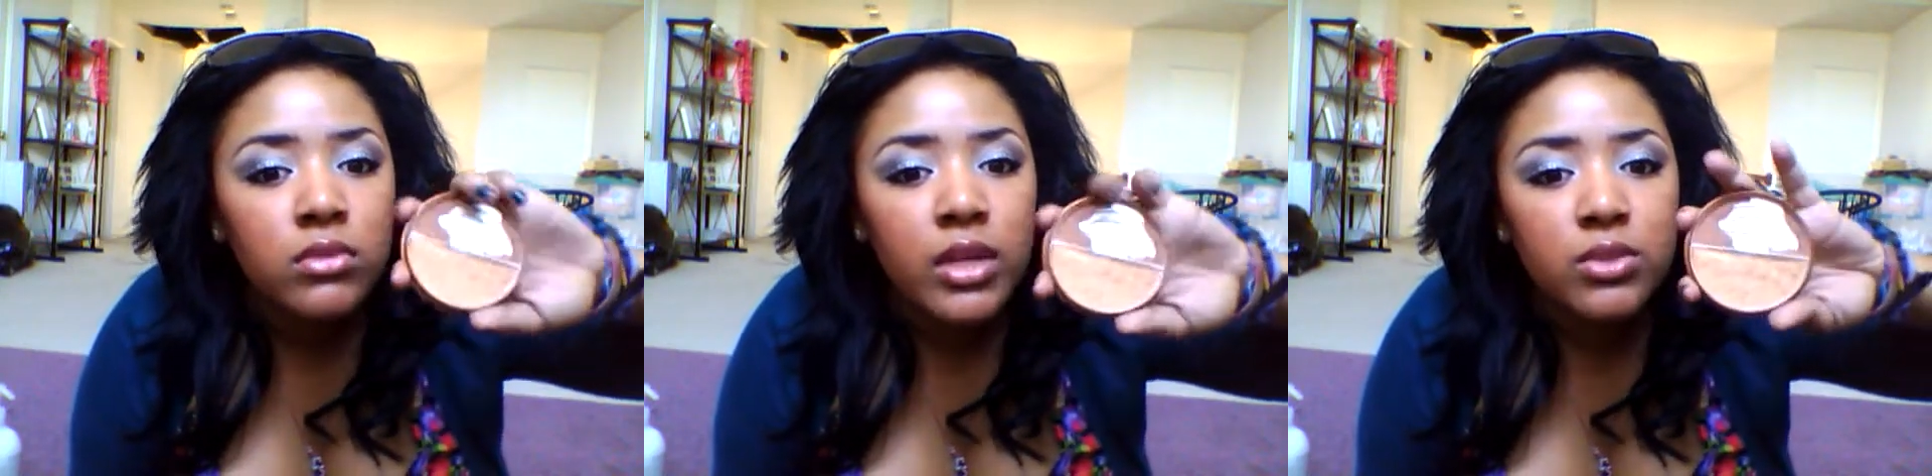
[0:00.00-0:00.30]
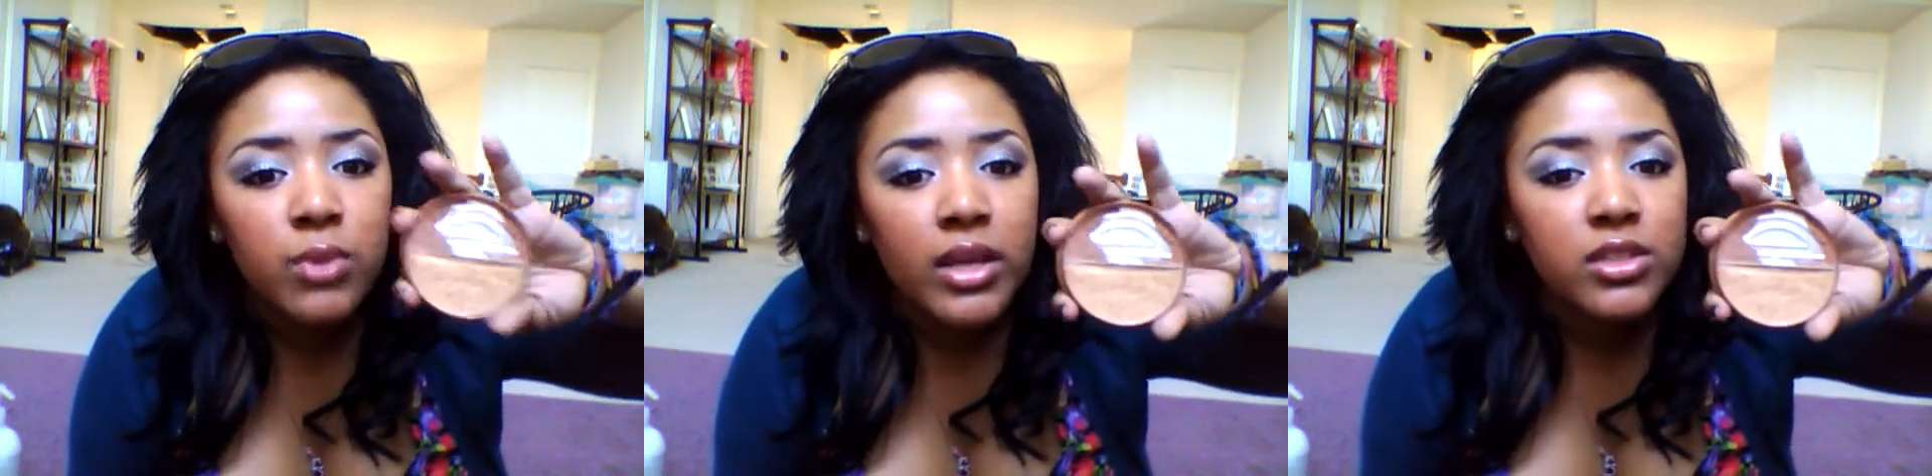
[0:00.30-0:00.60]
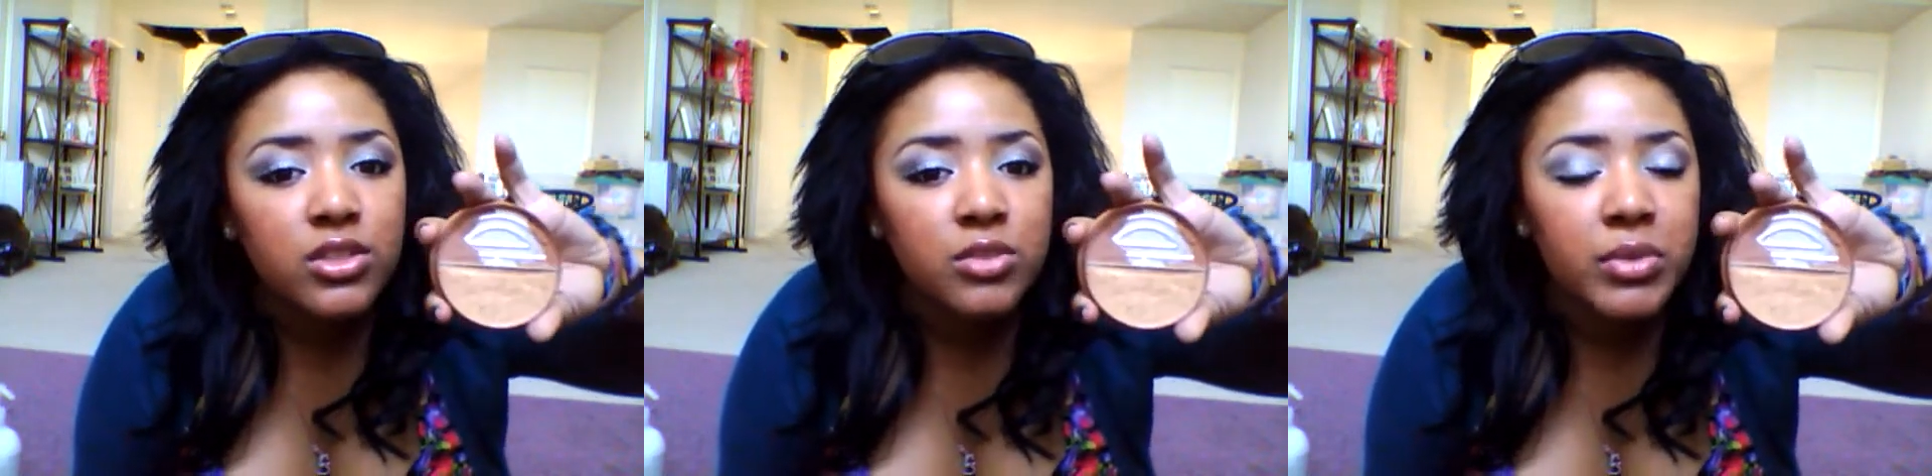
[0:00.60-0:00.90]
That's why it's
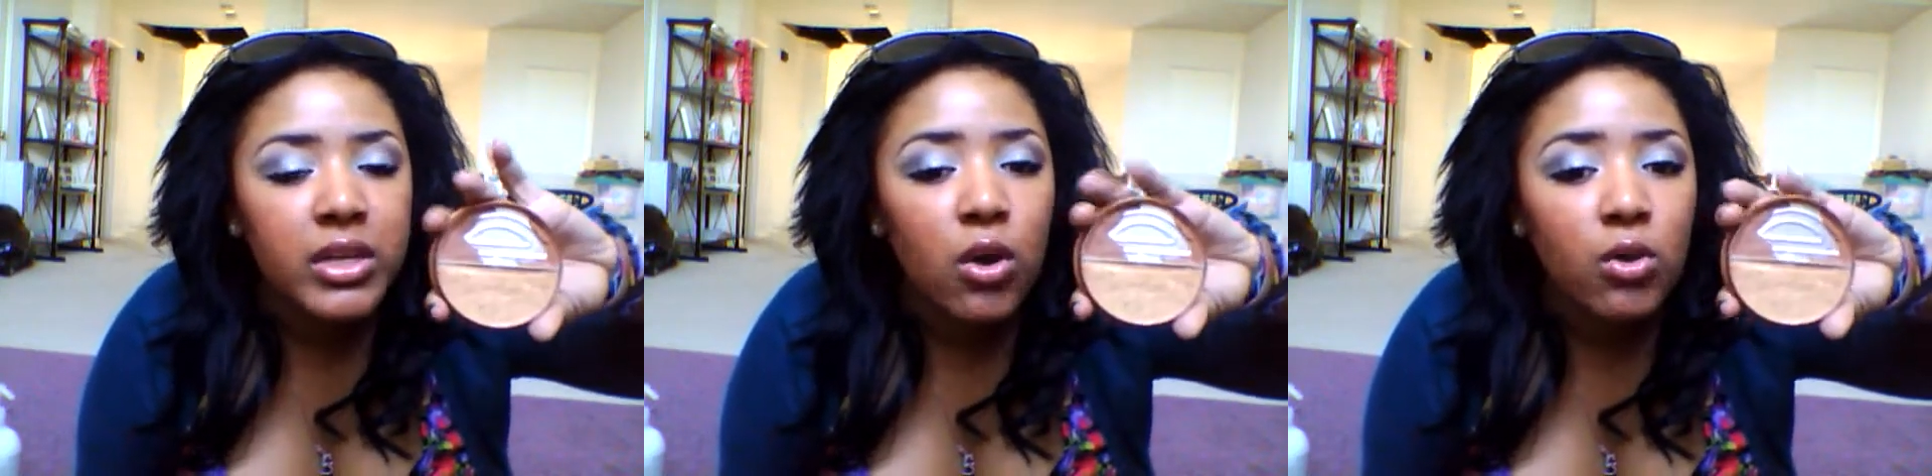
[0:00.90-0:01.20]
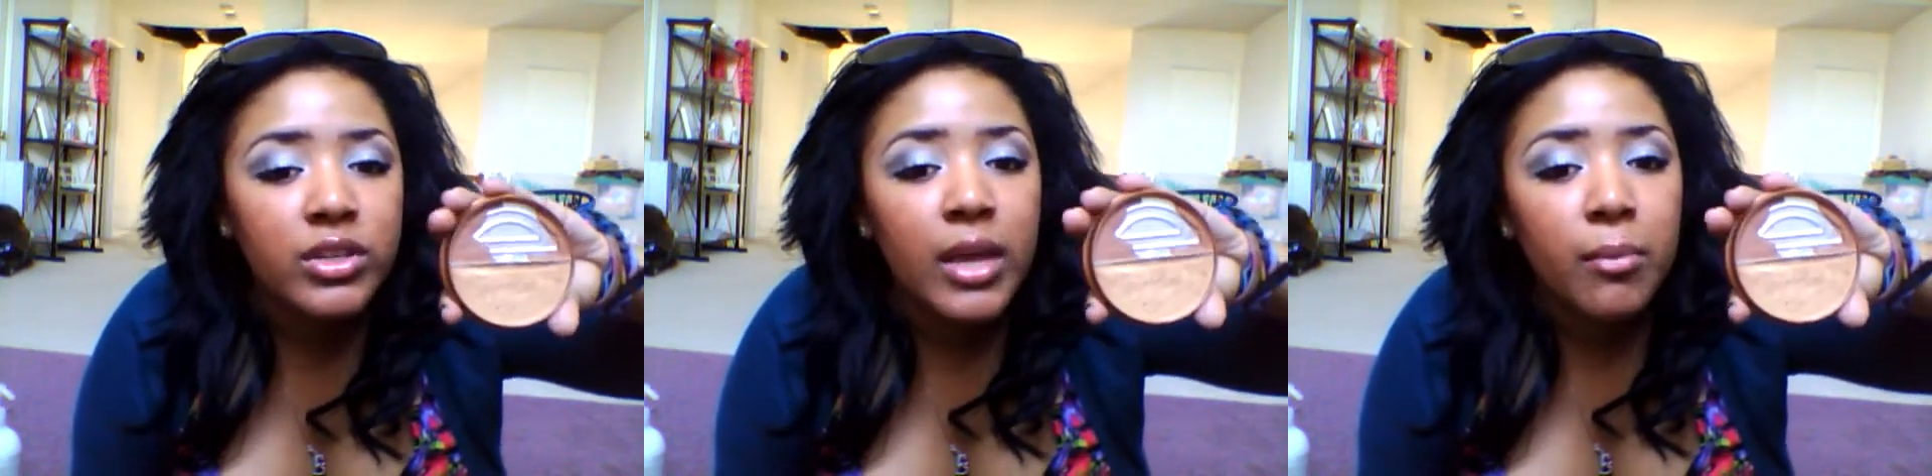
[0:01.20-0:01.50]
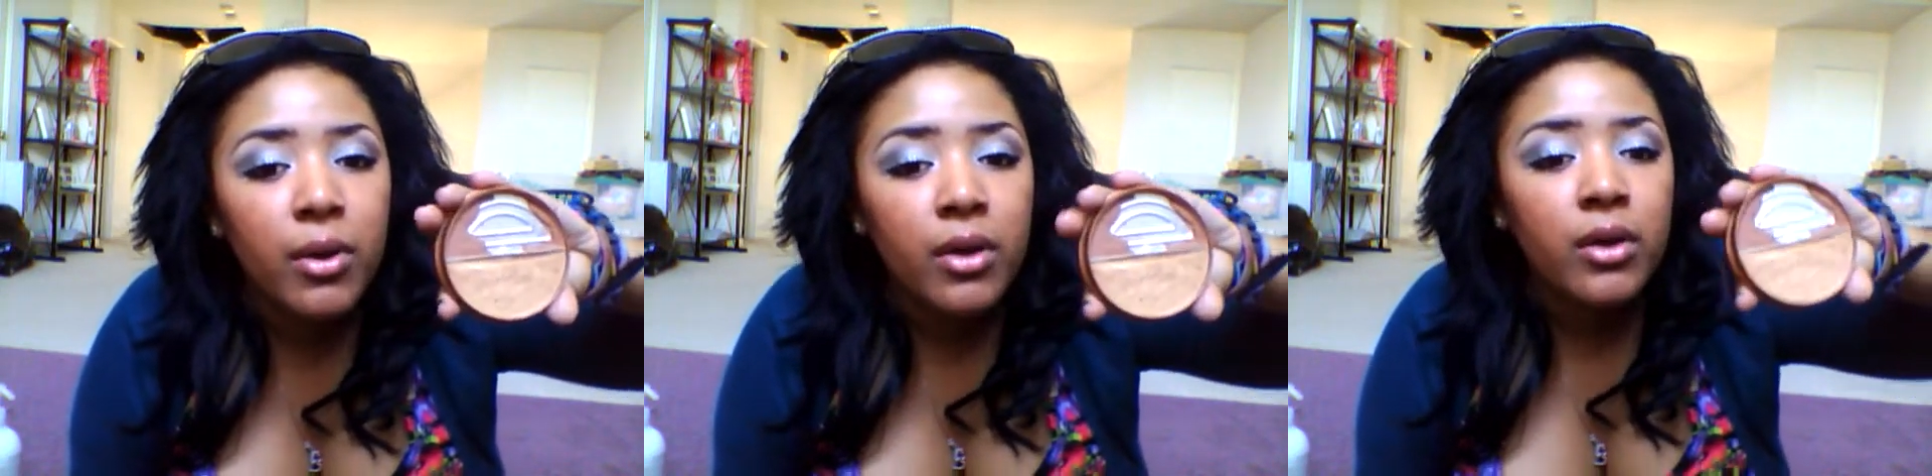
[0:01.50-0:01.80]
this big old dip.
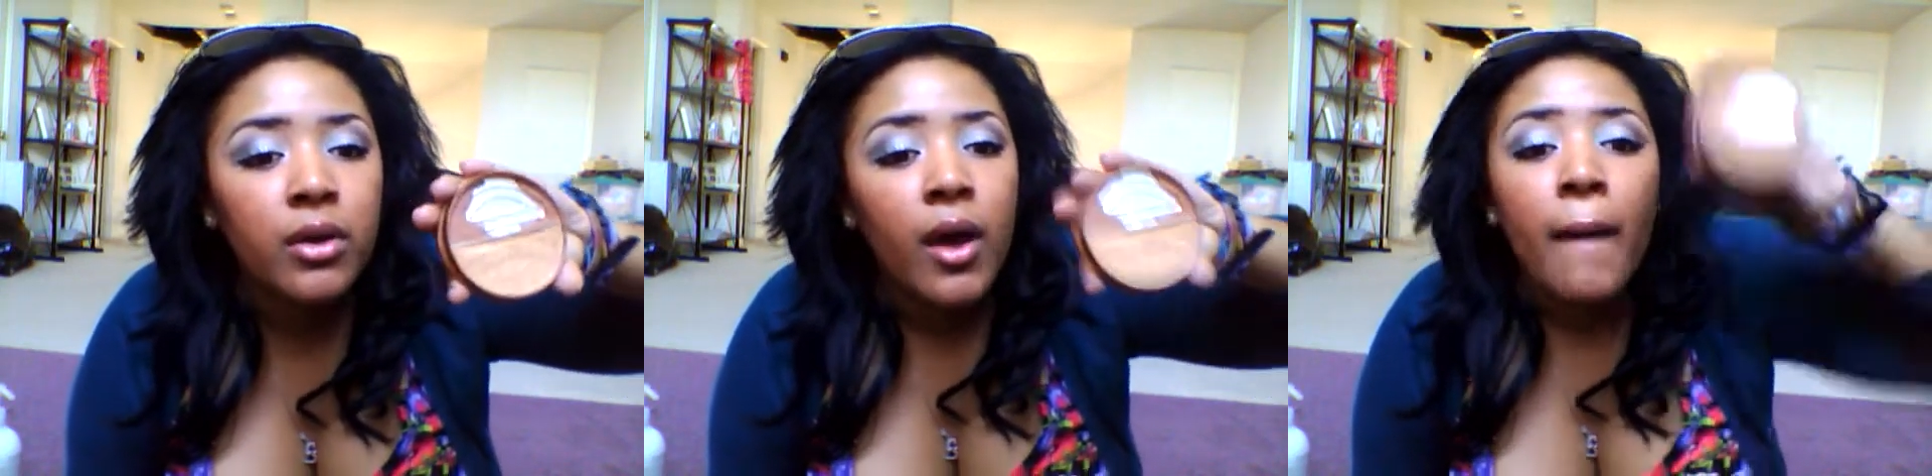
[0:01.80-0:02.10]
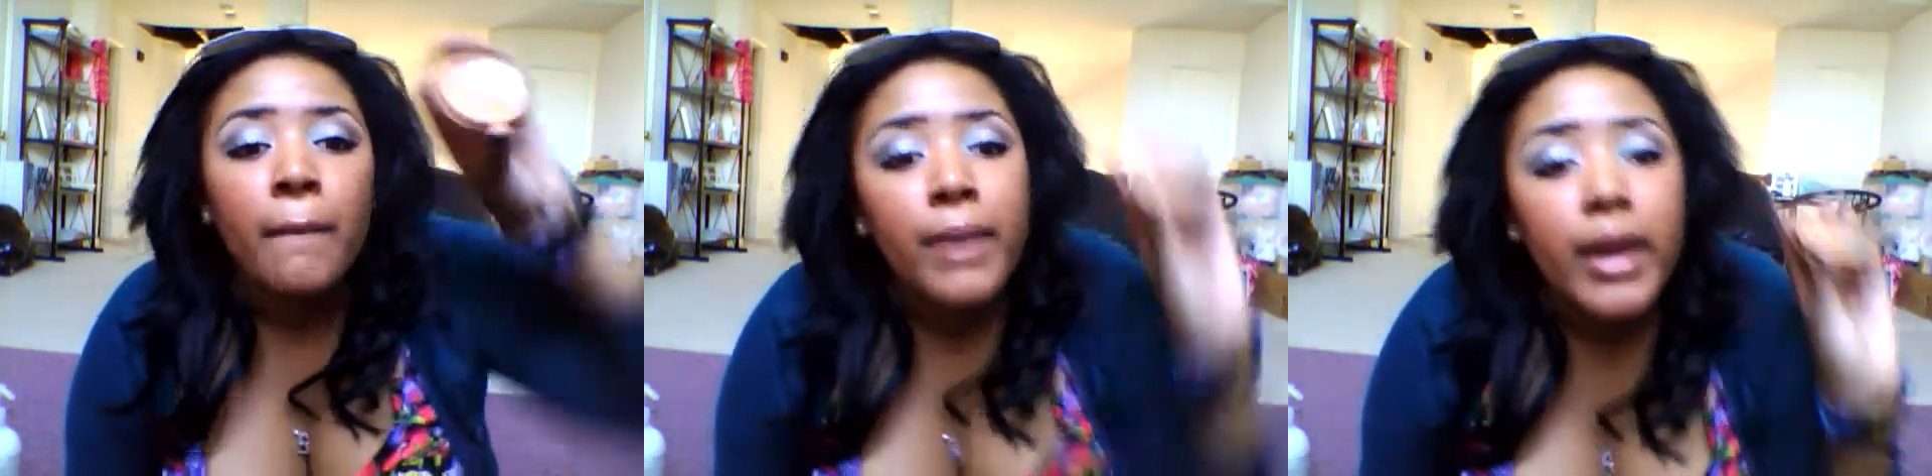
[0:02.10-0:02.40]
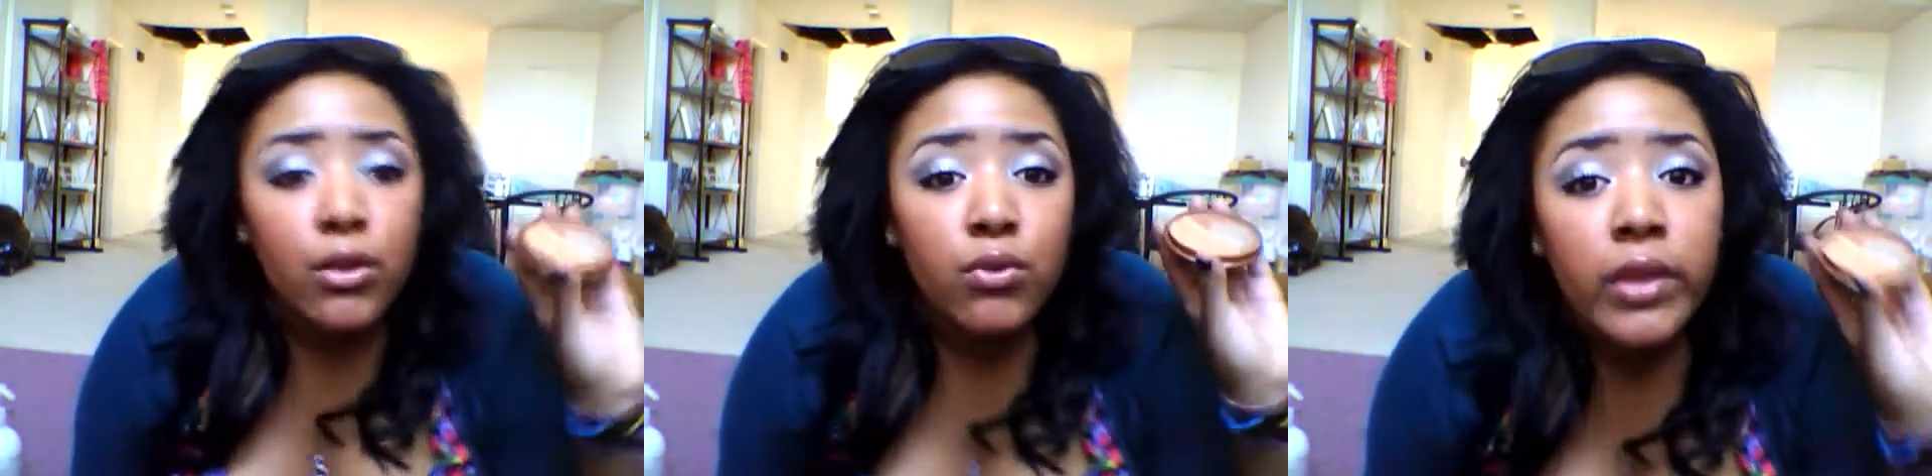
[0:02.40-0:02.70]
But I
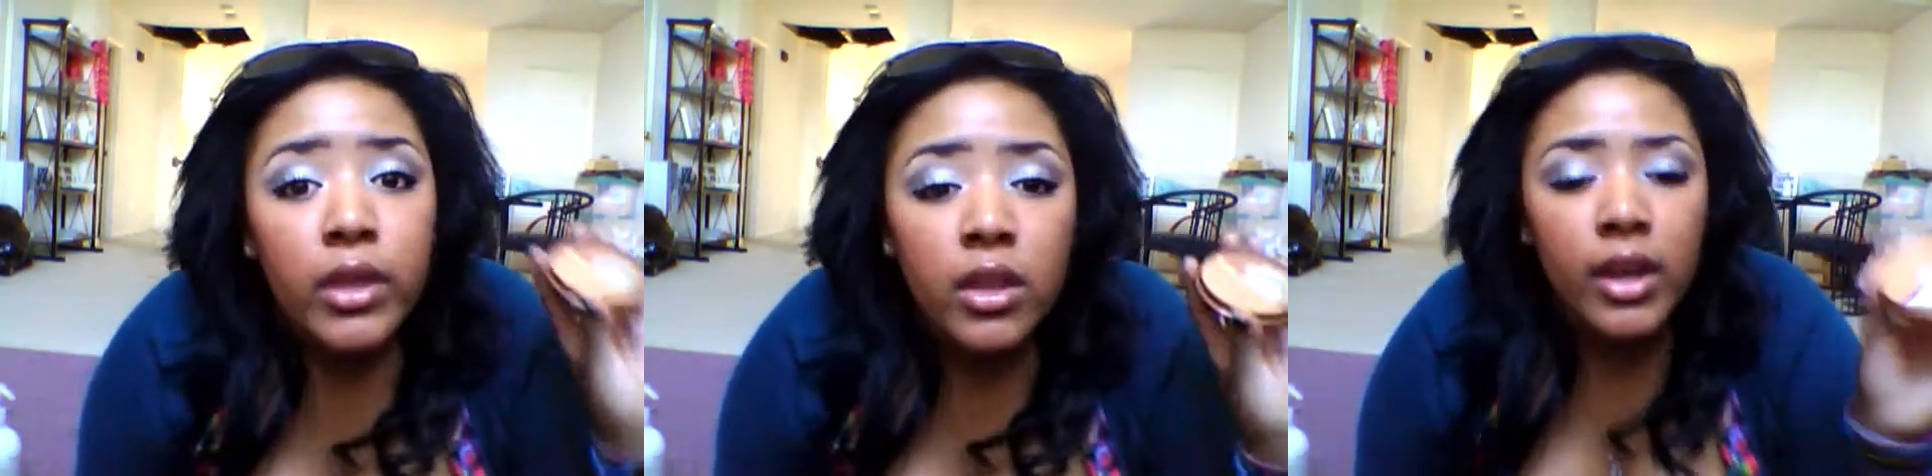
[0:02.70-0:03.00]
use it.